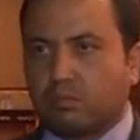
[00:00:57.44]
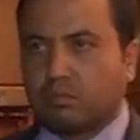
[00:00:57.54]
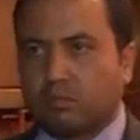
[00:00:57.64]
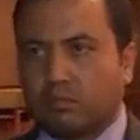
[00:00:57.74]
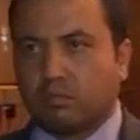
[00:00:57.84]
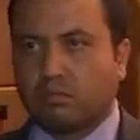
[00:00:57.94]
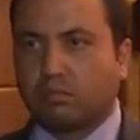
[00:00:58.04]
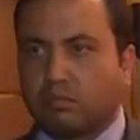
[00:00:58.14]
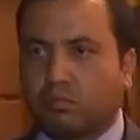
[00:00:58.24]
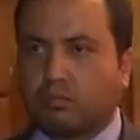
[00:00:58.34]

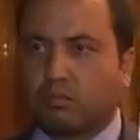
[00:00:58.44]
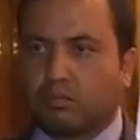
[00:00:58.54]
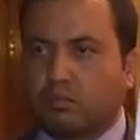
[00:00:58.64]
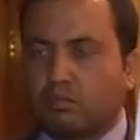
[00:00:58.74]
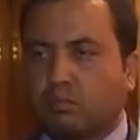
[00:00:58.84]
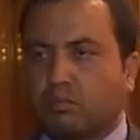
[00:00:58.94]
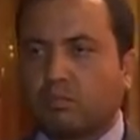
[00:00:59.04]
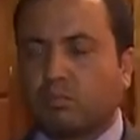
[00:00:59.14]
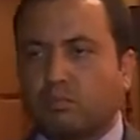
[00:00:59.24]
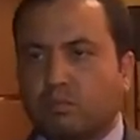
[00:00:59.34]

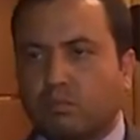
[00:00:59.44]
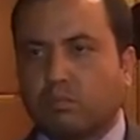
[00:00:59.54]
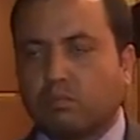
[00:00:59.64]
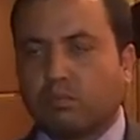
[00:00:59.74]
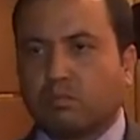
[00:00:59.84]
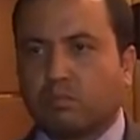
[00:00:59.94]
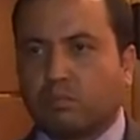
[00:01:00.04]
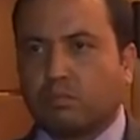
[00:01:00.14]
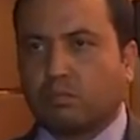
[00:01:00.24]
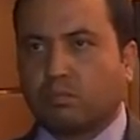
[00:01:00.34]

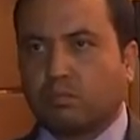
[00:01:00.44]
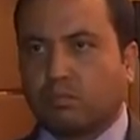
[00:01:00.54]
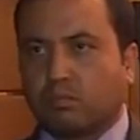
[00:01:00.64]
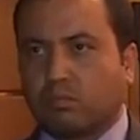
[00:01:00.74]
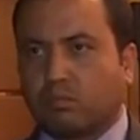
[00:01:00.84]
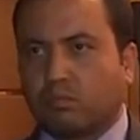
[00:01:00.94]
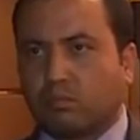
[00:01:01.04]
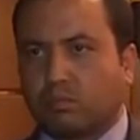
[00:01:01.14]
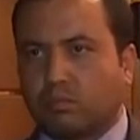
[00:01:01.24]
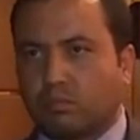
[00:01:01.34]
(silent)